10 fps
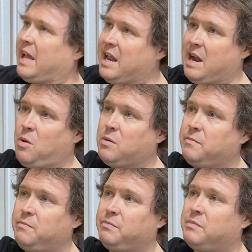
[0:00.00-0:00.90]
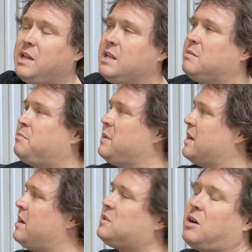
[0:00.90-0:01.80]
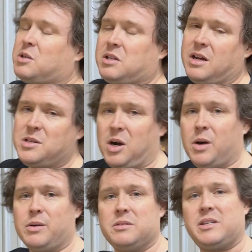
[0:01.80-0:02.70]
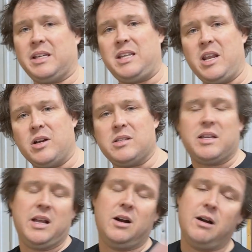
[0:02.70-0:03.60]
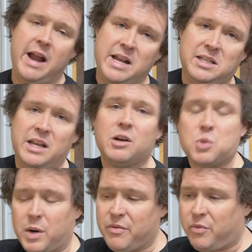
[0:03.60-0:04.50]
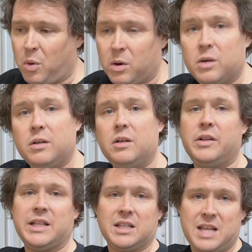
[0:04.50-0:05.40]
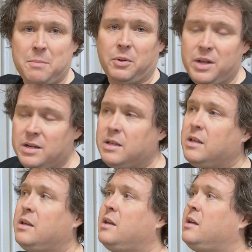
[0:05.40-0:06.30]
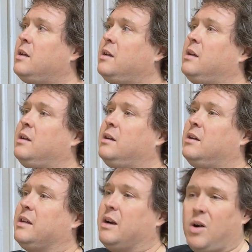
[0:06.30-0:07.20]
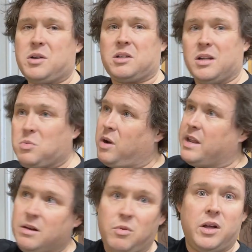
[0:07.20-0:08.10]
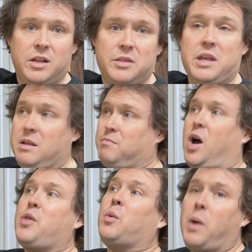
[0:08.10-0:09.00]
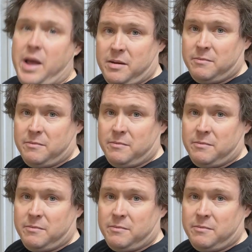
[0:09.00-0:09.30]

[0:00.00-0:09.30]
it out. Because our studs aren't 16 on center or 18 or 24 like the template, you know, our studs run the other way.